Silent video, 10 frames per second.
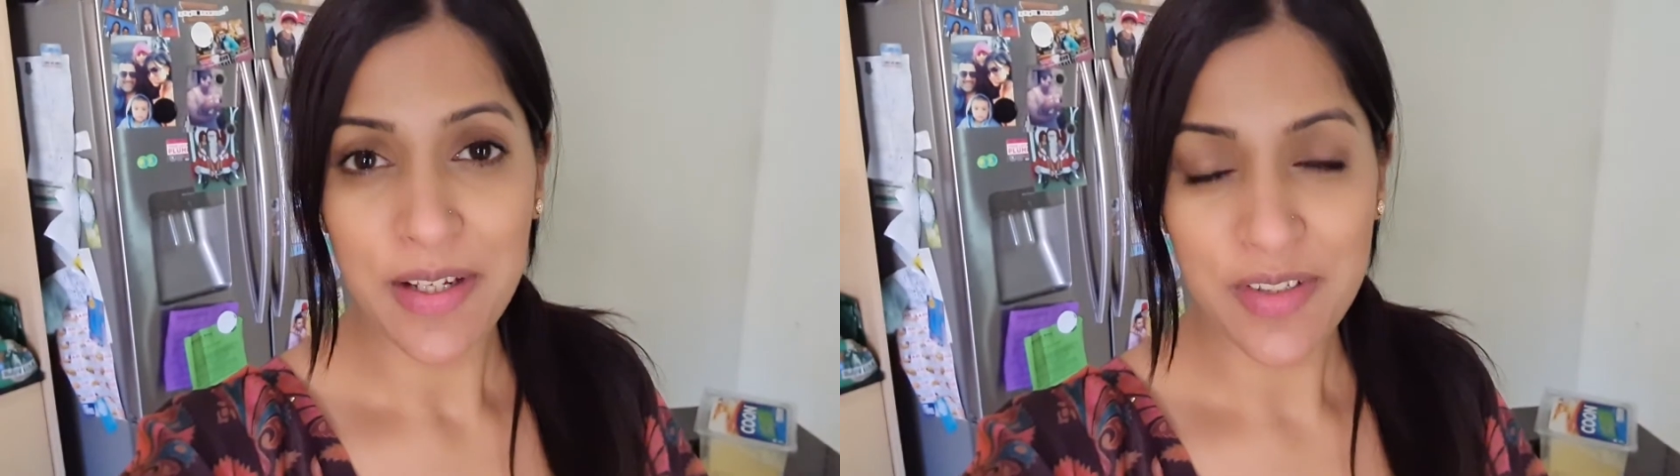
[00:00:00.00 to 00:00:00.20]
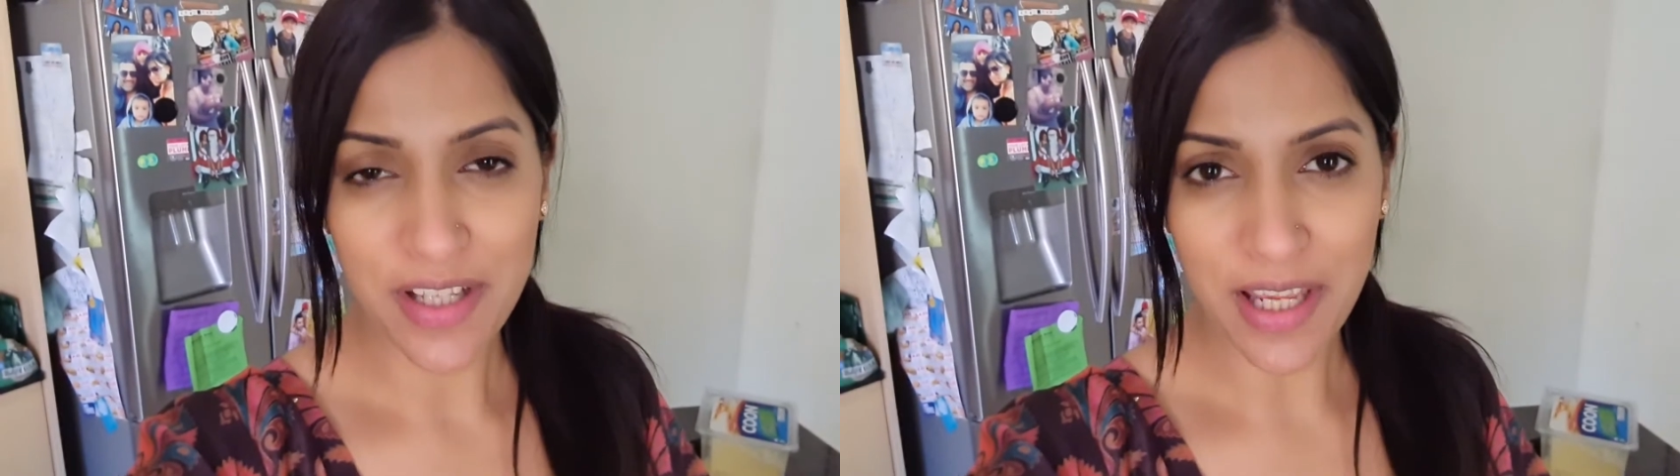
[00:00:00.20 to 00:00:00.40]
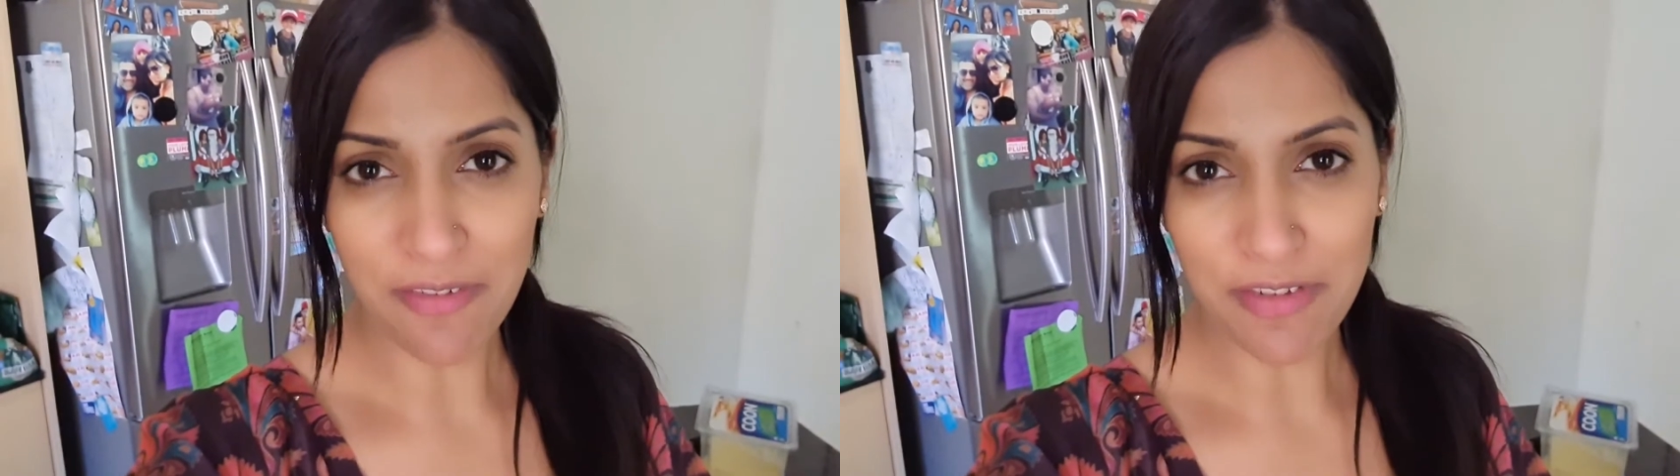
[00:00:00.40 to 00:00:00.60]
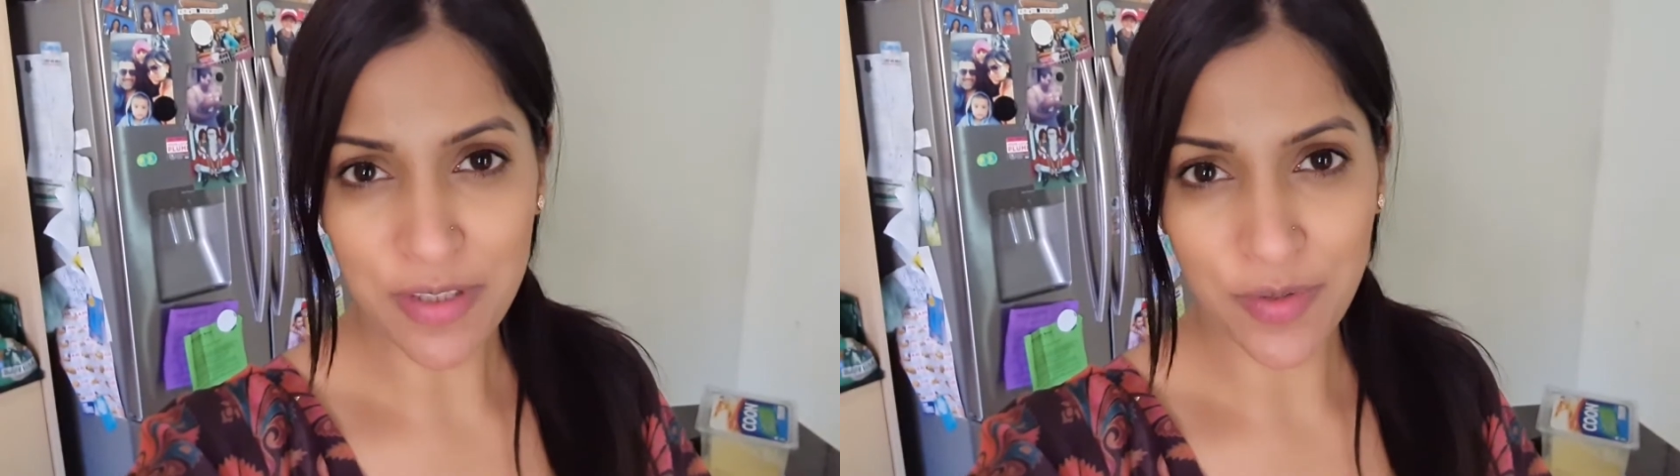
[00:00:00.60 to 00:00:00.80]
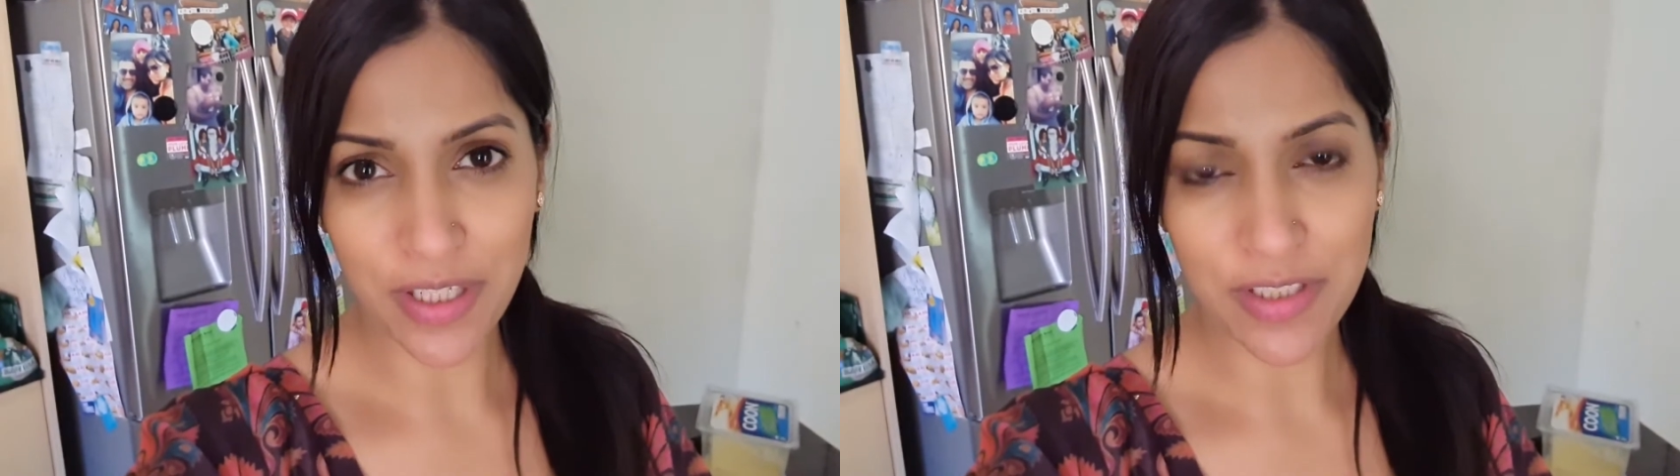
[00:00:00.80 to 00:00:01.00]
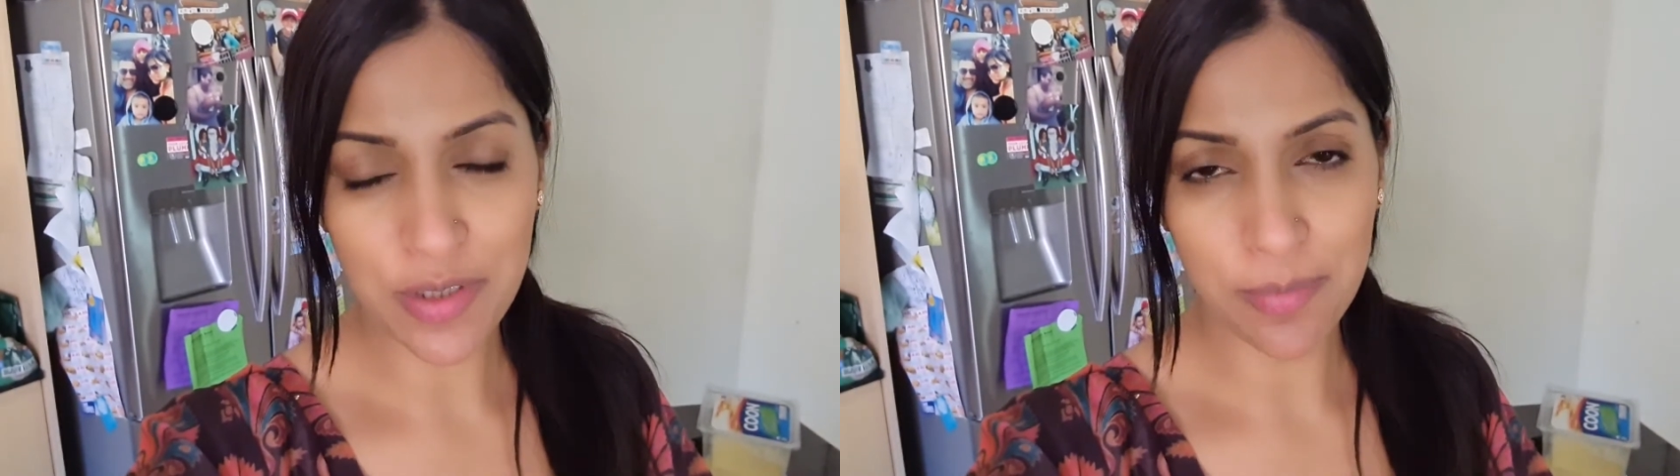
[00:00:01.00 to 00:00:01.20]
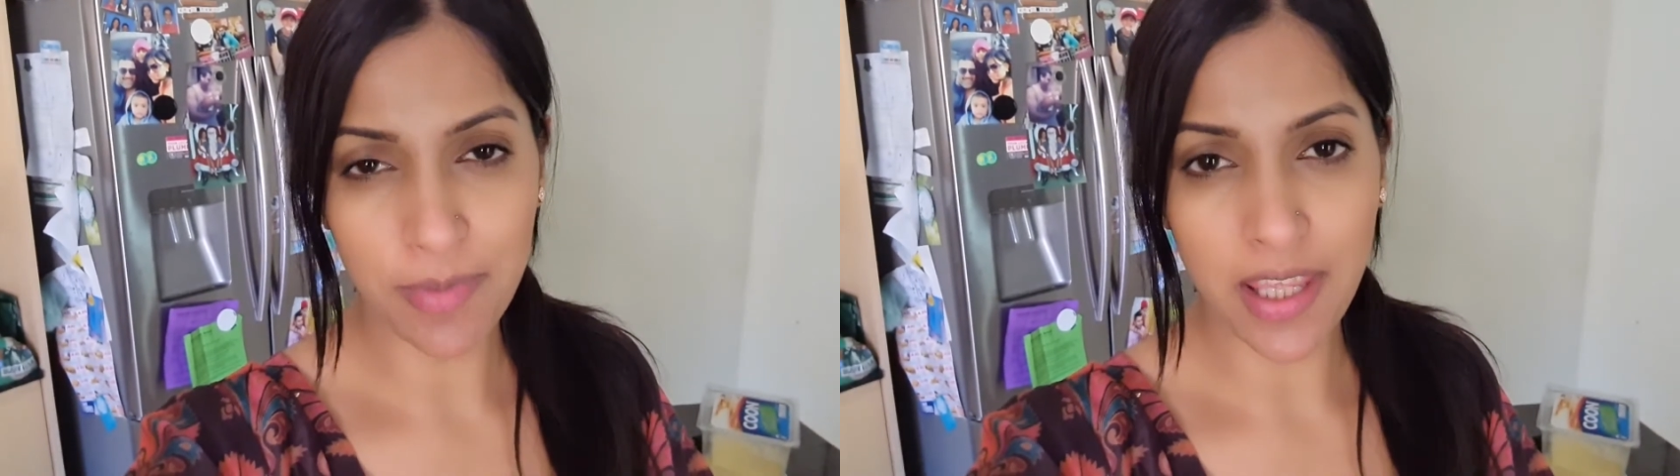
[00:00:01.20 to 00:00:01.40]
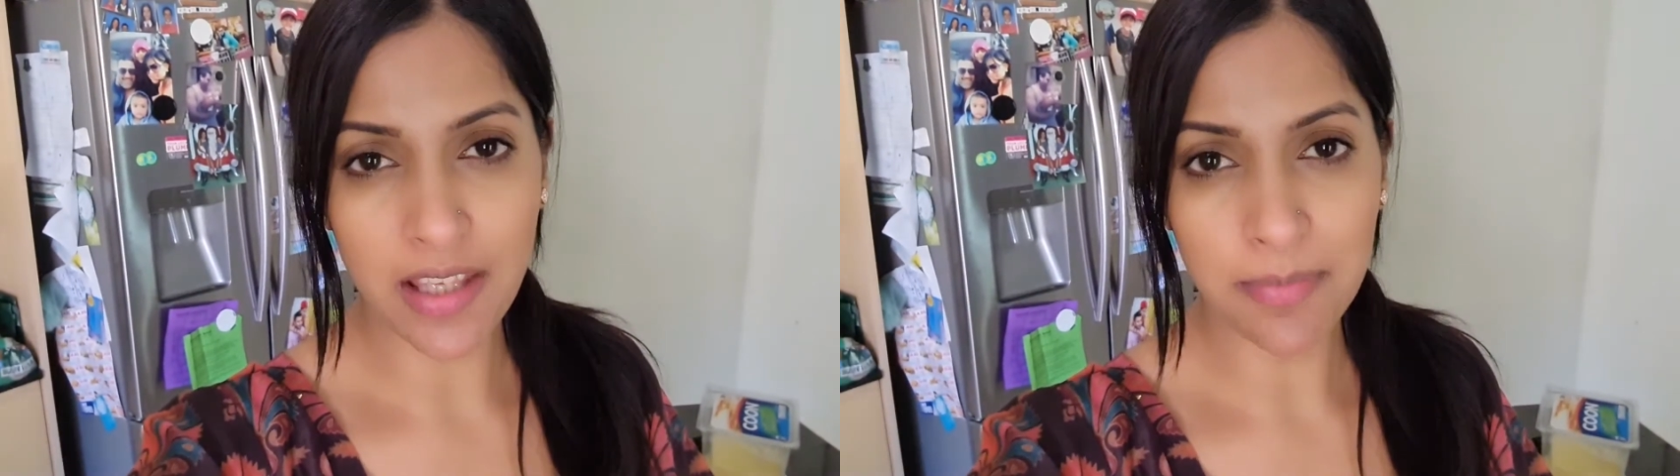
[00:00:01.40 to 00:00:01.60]
Today I was going to
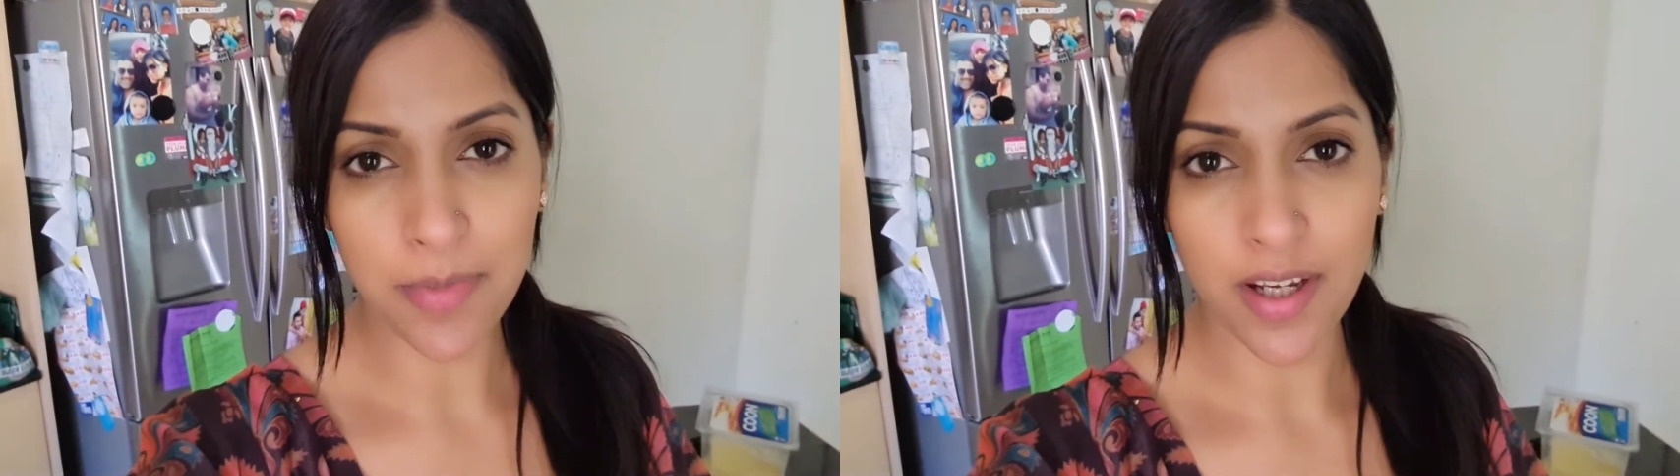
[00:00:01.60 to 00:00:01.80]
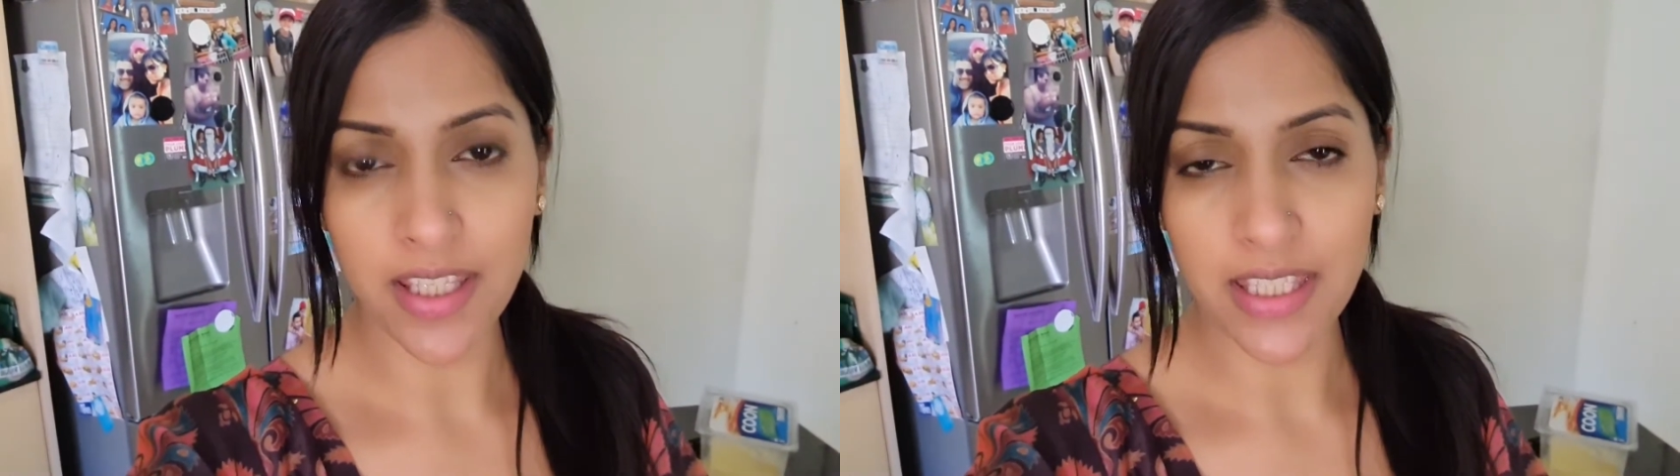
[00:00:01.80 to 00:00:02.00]
make my